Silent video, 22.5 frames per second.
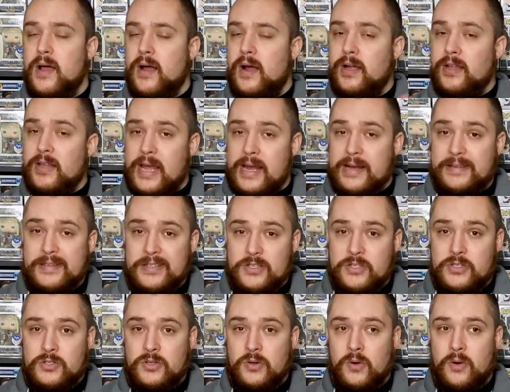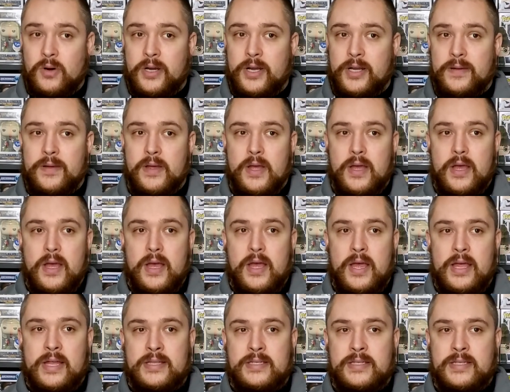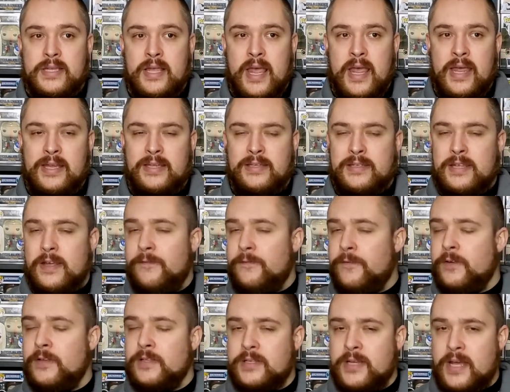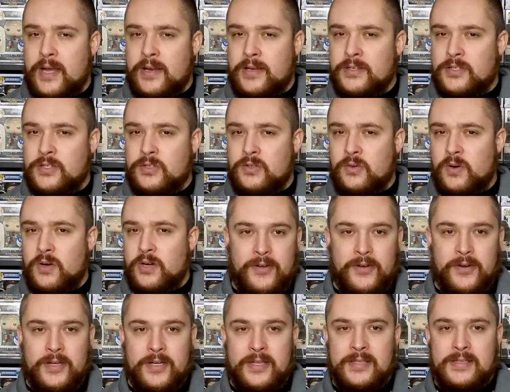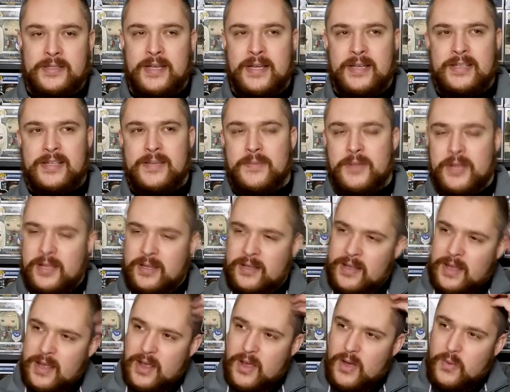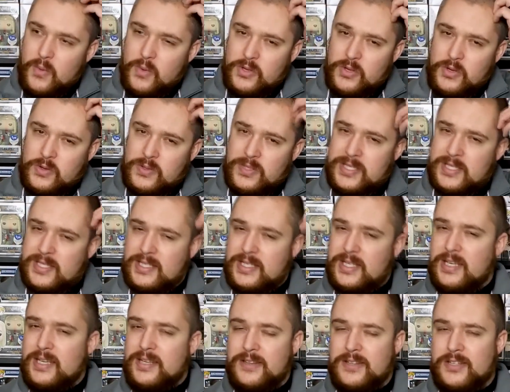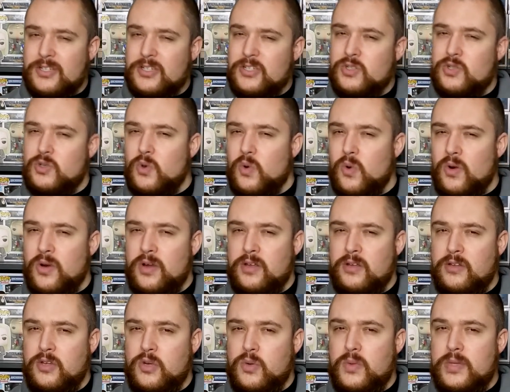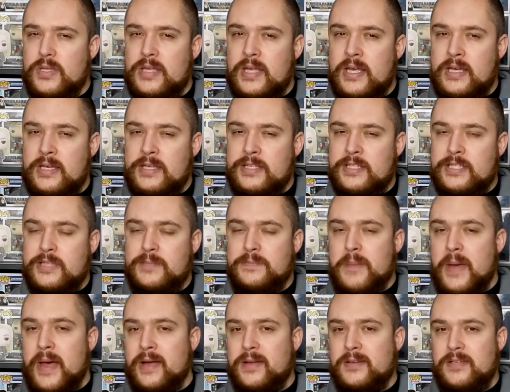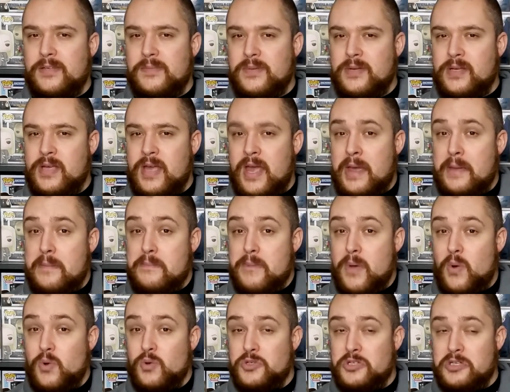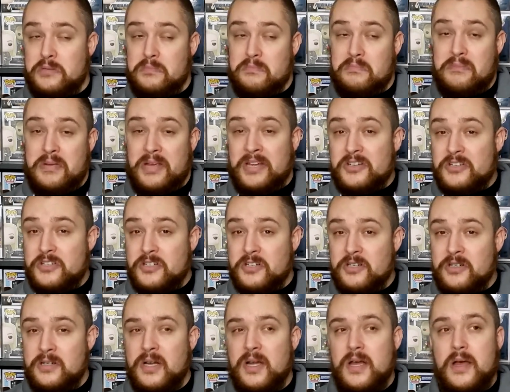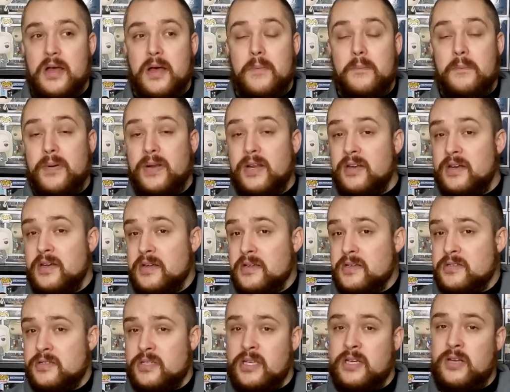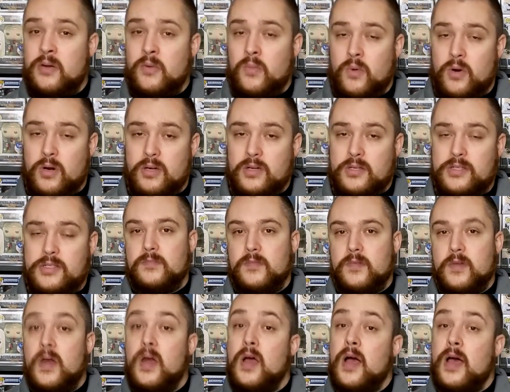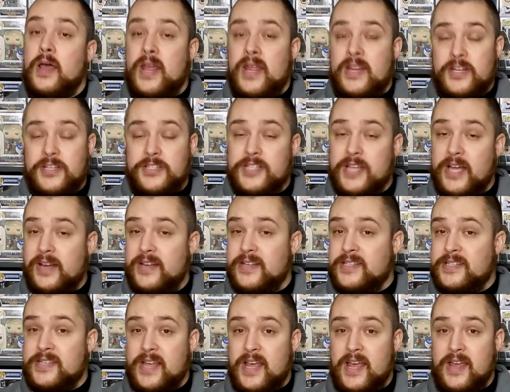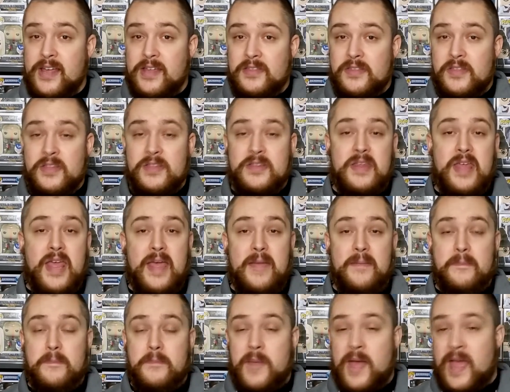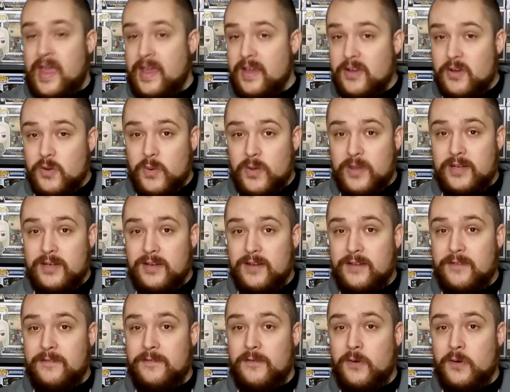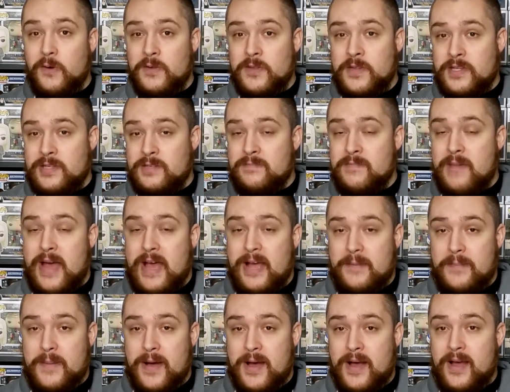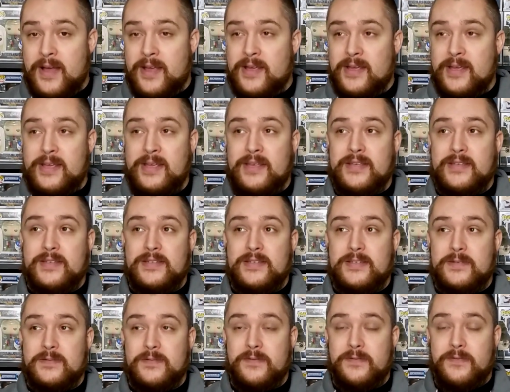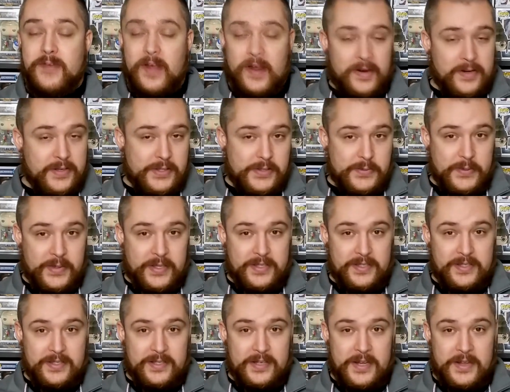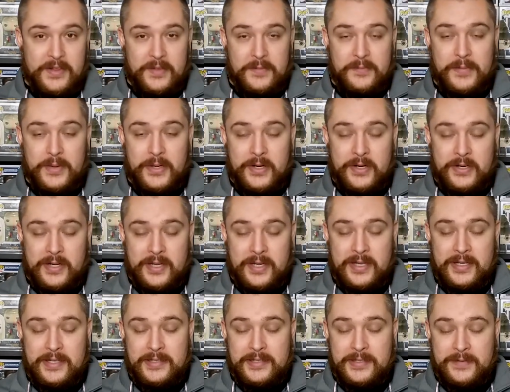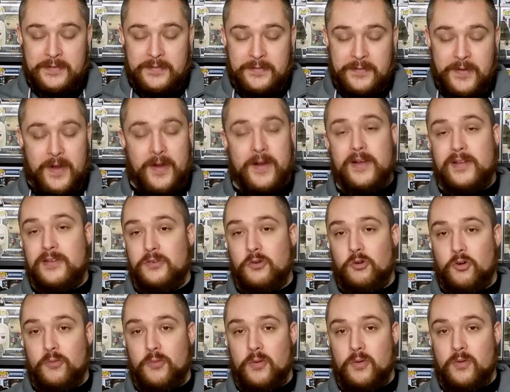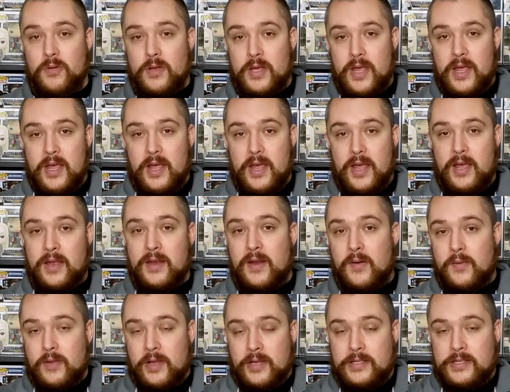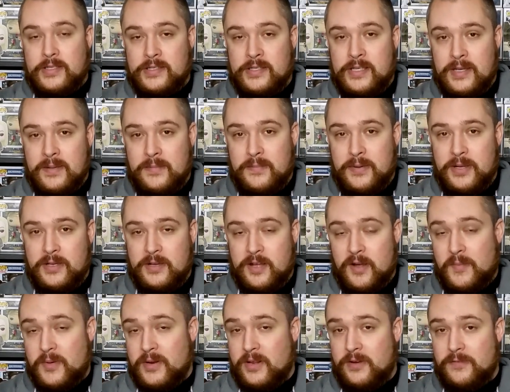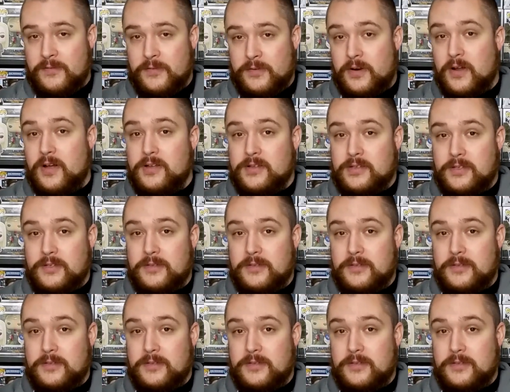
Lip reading: I like the story. It's a different kind of story. It's not something when you see the story you would expect to be a motion picture, but it is and it works. And I just gotta say, the name Penguin for this magpie is very sweet and the bird is very adorable and I would like to see him be nominated for an Oscar.